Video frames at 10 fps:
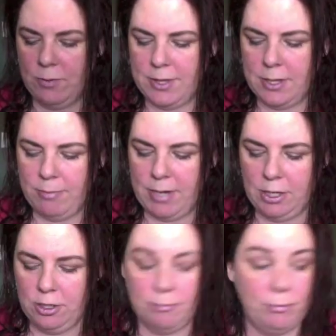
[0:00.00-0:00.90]
with it, but I
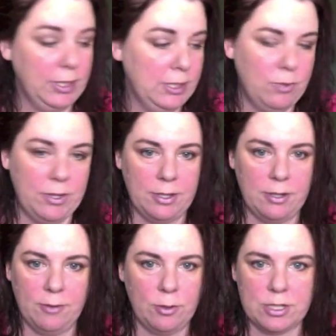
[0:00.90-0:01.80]
couldn't blend with it,
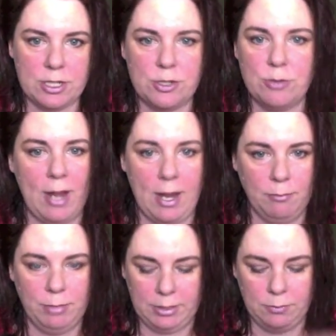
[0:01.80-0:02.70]
of course, because you
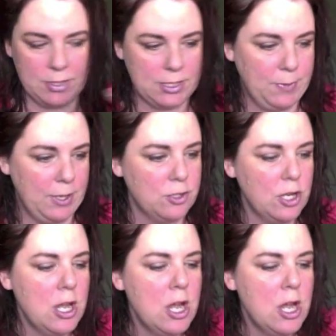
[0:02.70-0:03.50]
can't blend with the sponge.